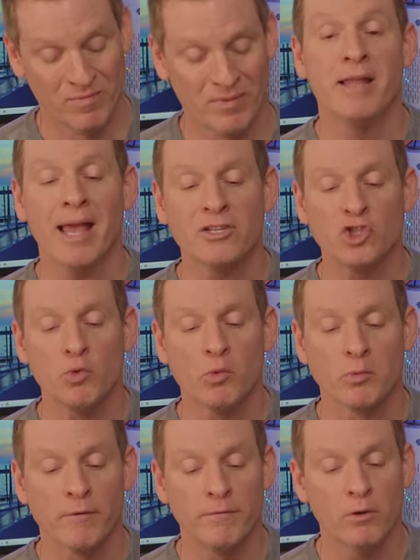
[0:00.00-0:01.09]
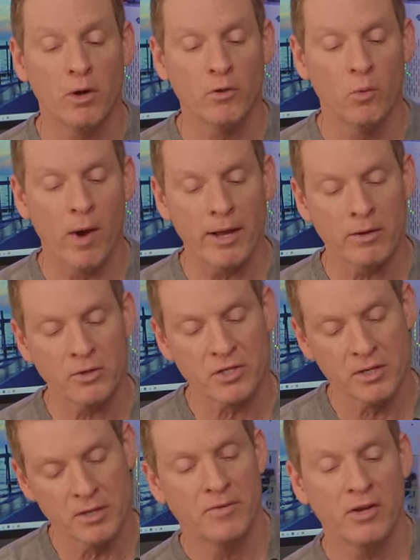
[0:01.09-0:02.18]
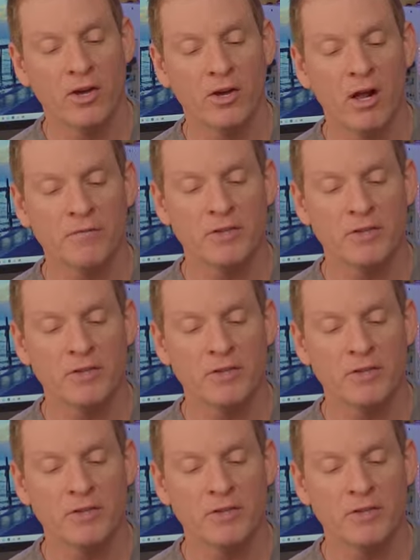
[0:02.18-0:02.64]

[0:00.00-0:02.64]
Next, you wanna reveal all the wires, then cut off